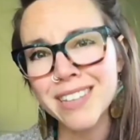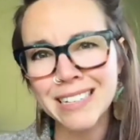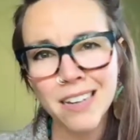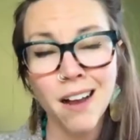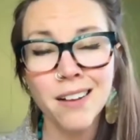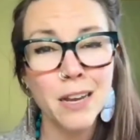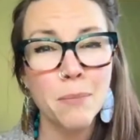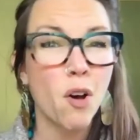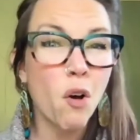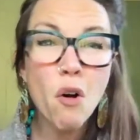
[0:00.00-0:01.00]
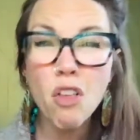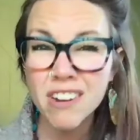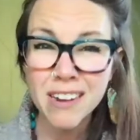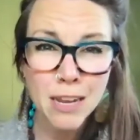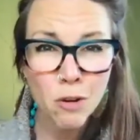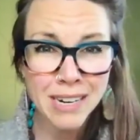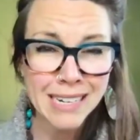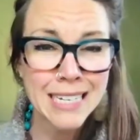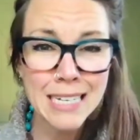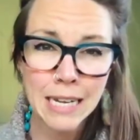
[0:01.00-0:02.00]
and talking about all the nitty-gritty
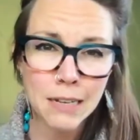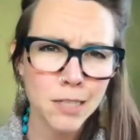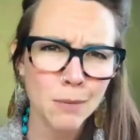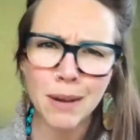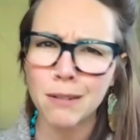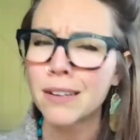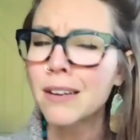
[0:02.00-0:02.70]
details about